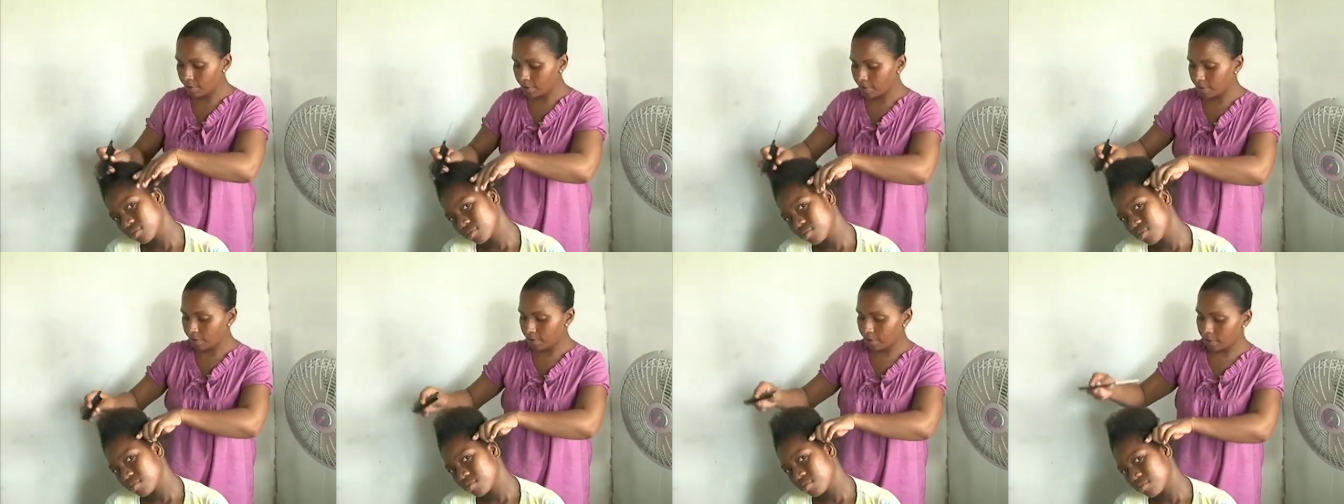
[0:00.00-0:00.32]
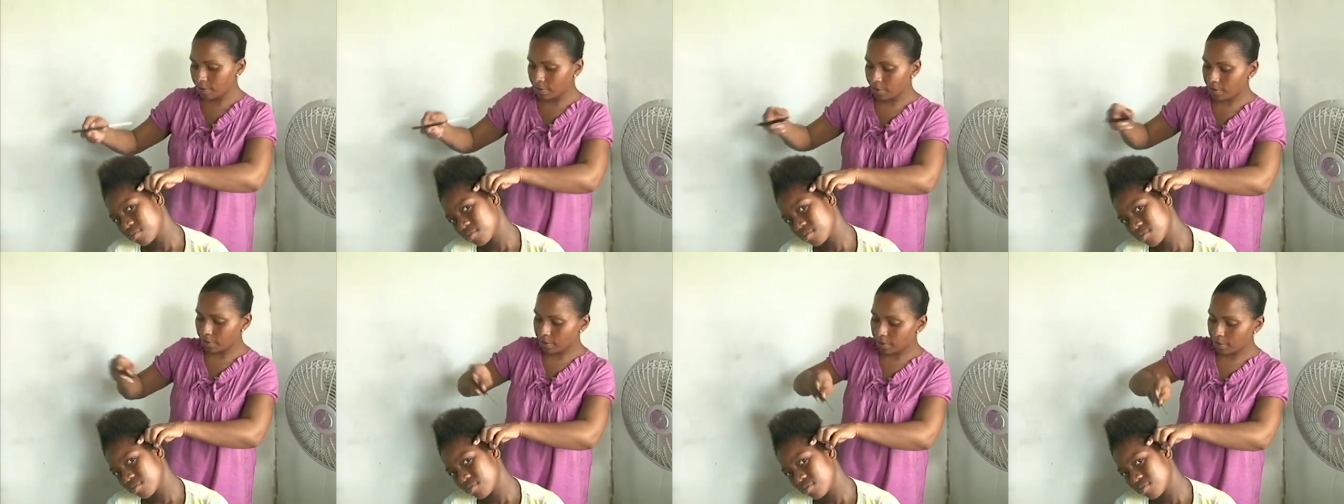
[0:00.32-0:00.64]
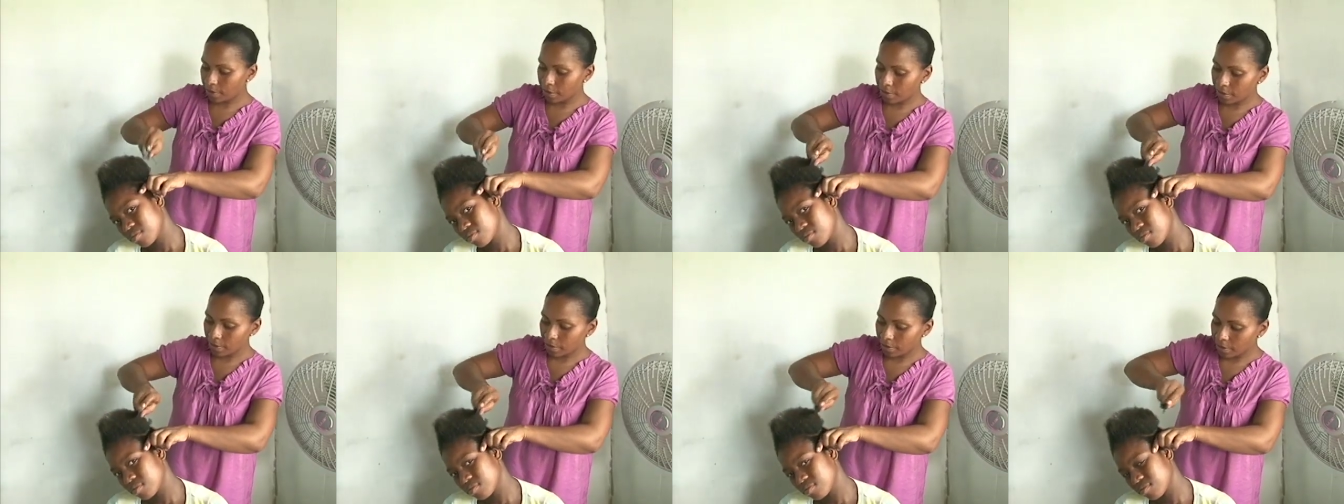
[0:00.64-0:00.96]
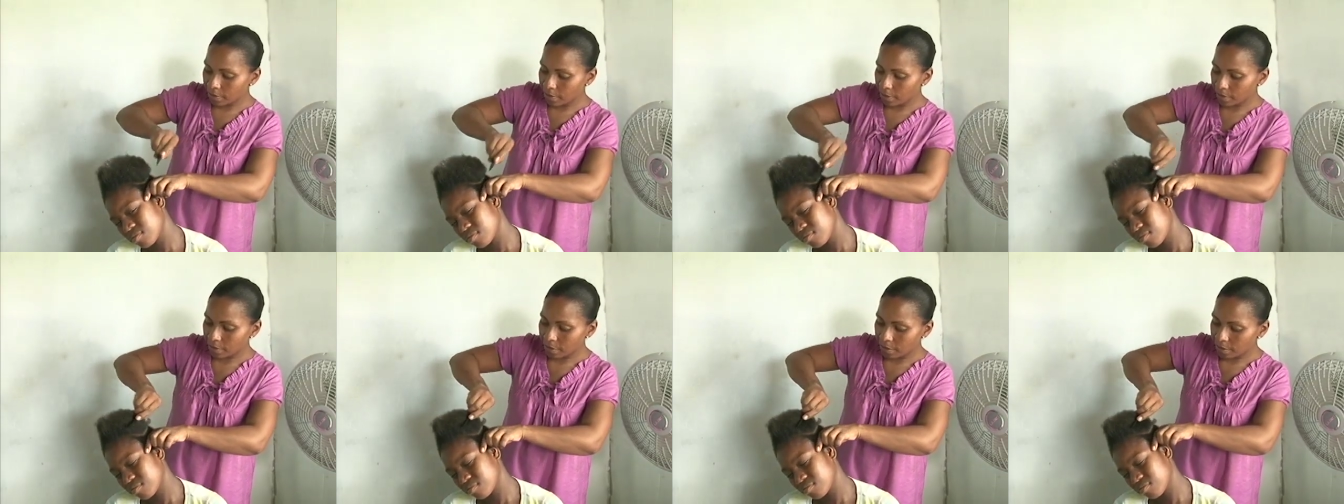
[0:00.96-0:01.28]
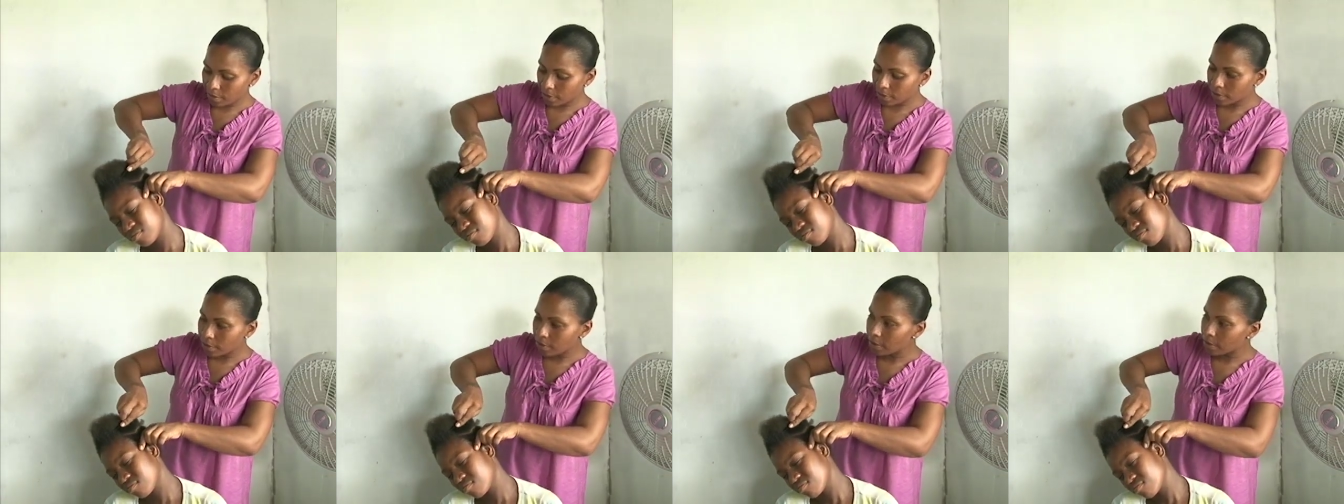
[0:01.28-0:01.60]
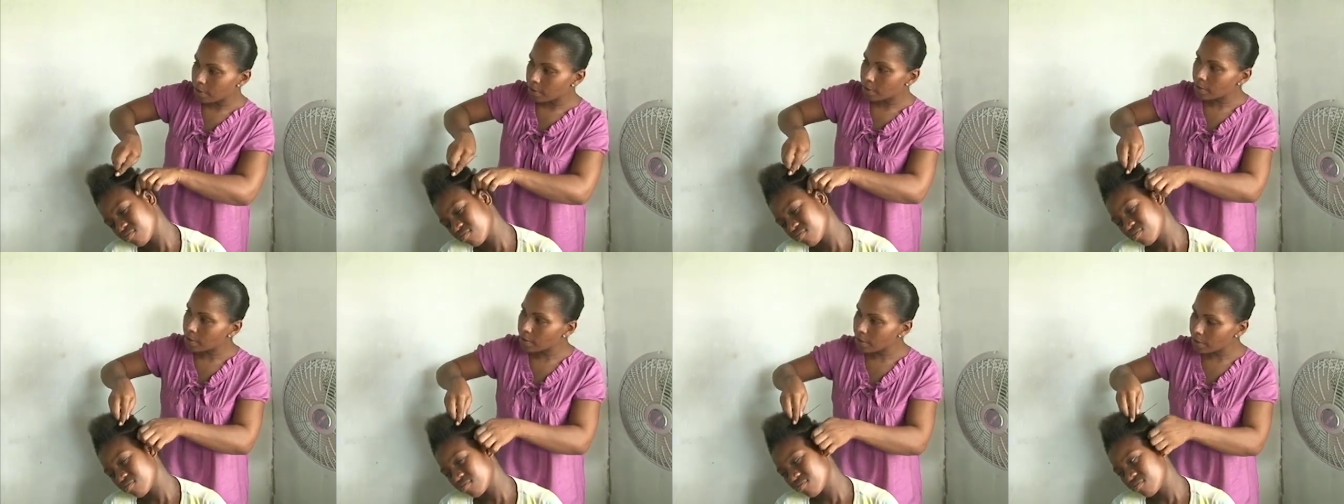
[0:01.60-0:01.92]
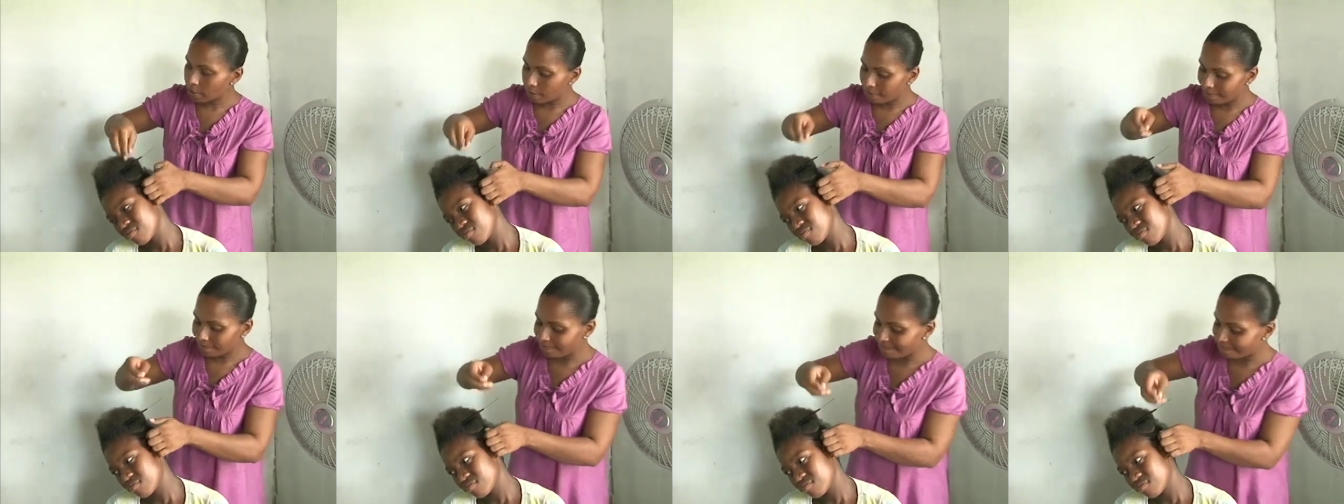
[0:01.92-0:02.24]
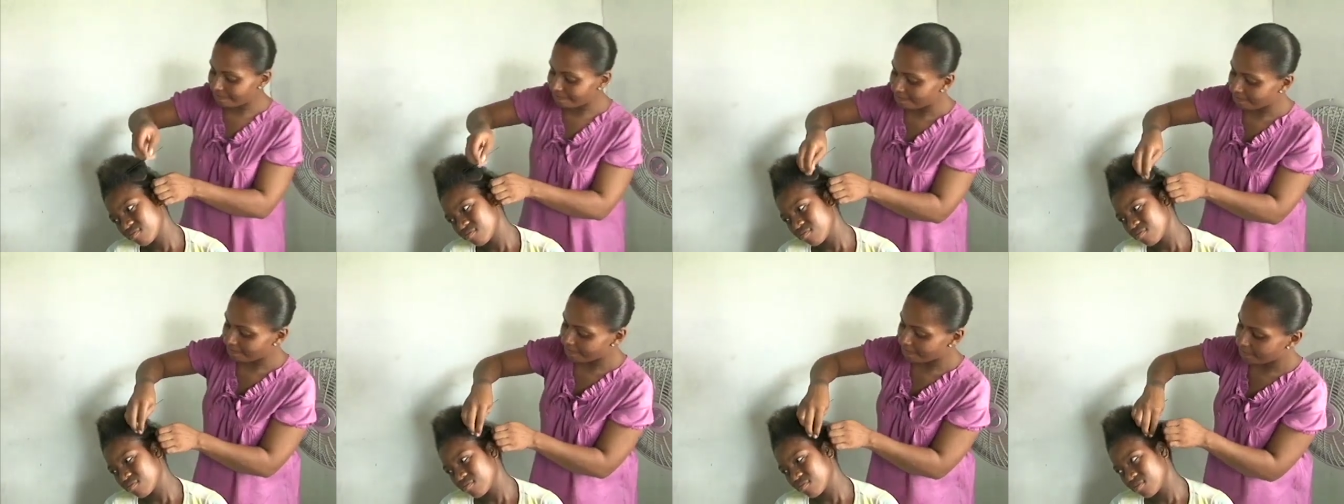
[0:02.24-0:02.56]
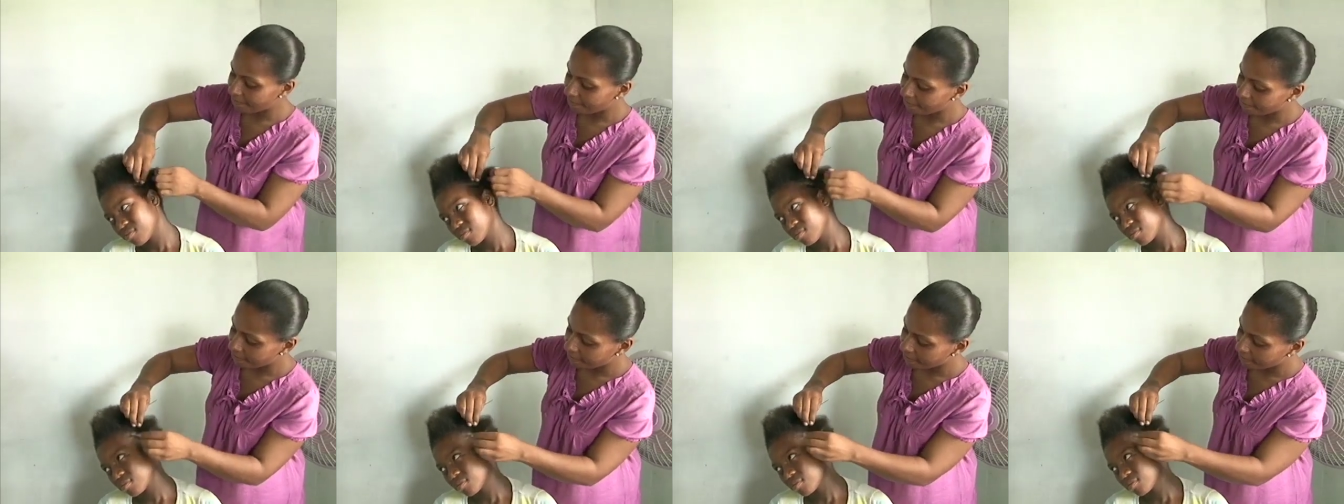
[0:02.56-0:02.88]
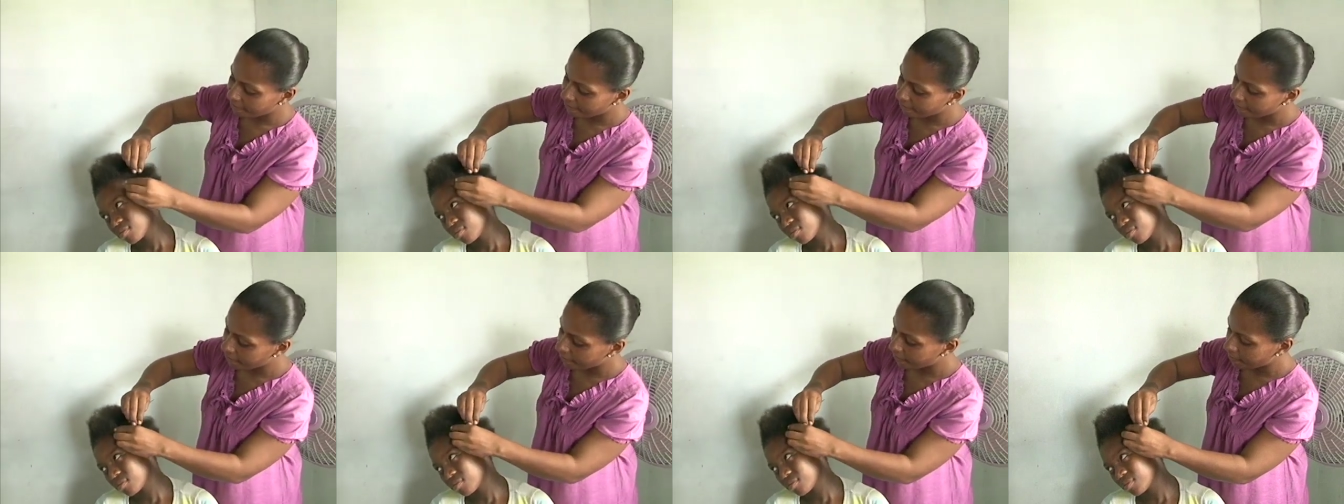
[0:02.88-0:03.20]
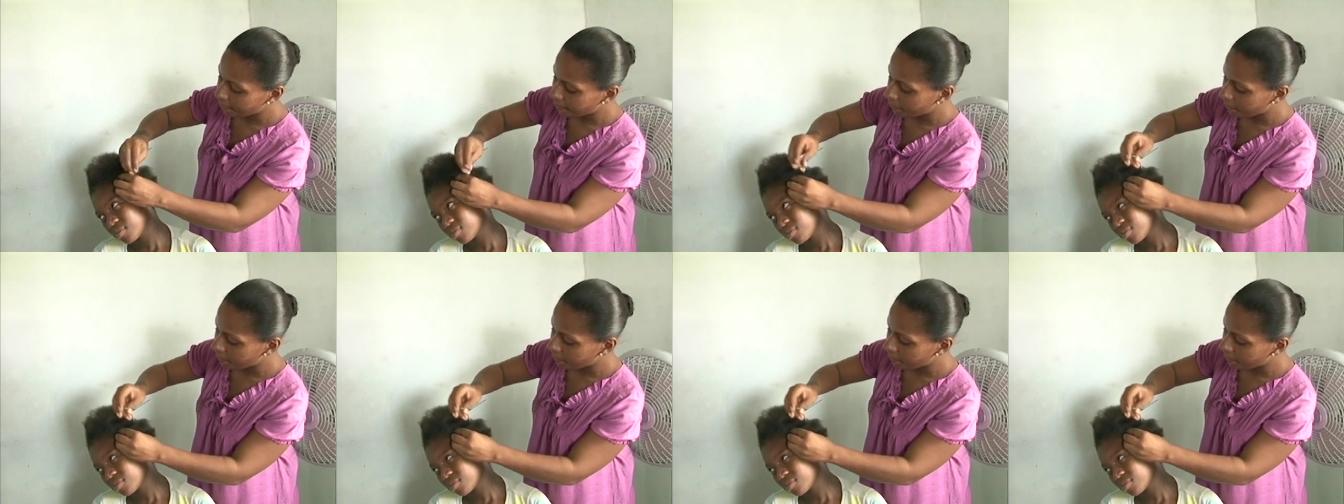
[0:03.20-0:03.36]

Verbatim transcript: my child is going back to school, but they don't have a tennis shoe, or some